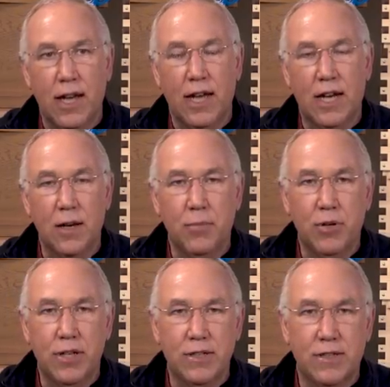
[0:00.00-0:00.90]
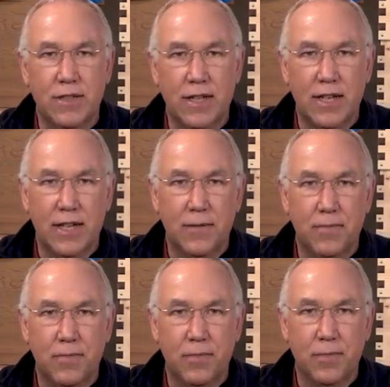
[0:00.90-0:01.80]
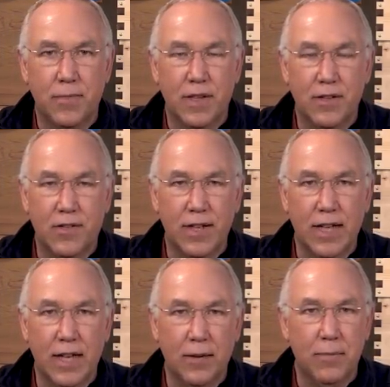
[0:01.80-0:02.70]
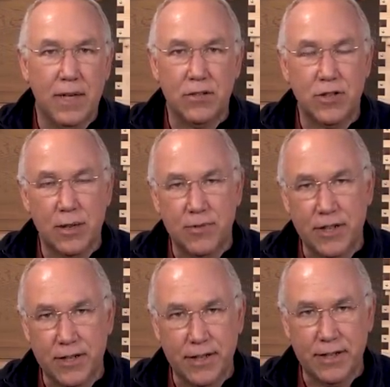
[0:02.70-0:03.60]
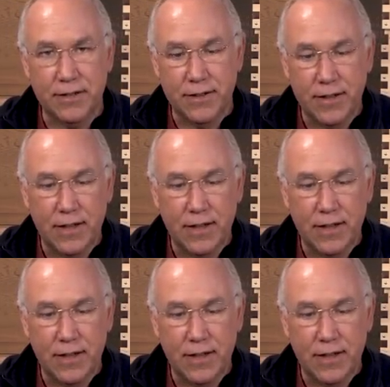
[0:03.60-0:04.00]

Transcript: And I put uh, sticky mousetraps down in there.